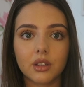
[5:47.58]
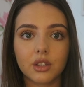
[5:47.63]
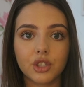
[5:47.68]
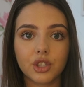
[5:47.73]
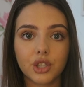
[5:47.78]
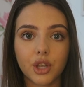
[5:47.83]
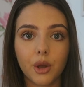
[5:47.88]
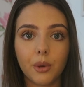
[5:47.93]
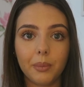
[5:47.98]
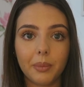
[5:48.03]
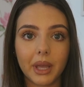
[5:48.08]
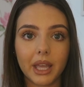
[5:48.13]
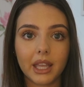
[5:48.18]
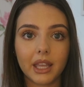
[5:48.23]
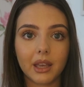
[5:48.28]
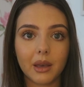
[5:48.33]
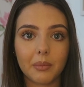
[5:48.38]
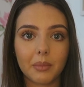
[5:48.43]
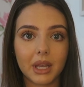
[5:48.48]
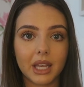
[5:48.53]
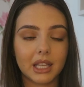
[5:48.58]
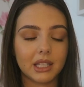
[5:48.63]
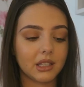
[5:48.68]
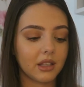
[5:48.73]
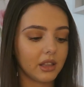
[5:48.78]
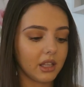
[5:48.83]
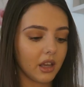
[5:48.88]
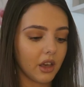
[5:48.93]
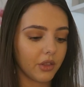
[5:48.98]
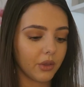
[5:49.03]
So big compared
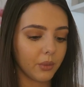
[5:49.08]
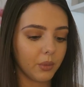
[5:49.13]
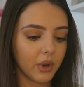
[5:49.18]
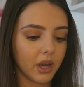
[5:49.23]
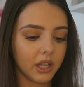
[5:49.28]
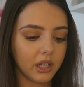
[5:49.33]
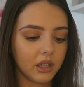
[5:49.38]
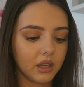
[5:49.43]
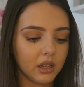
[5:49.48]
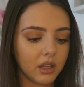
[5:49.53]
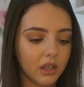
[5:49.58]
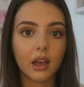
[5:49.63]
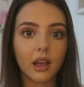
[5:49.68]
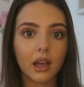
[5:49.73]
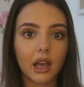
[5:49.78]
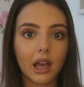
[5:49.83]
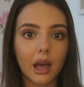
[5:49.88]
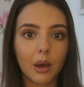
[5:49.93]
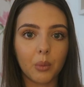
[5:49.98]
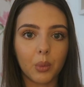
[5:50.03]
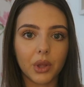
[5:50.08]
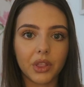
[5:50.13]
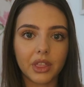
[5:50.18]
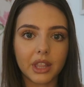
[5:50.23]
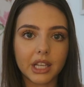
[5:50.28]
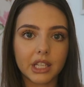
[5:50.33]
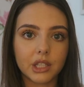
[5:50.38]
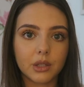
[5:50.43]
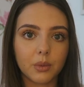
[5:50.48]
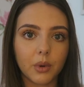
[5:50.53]
to the other one. And with
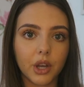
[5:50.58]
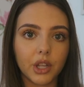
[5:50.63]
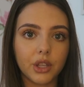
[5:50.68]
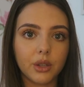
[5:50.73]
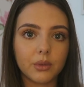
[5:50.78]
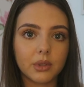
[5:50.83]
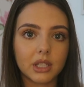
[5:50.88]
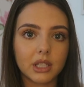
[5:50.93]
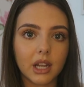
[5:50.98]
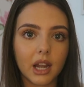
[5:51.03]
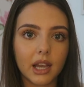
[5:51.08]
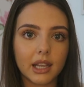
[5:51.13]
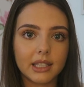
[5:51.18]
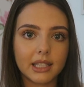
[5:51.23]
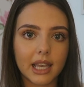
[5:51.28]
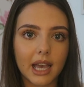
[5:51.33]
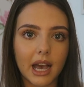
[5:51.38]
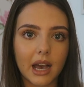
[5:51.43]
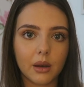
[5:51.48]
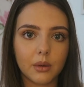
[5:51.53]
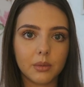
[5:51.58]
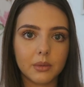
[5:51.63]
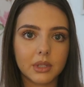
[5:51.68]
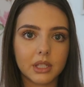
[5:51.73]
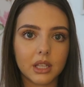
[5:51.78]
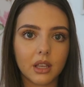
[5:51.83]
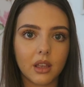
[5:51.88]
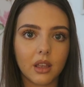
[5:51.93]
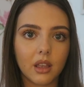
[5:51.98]
this one, you slide it out.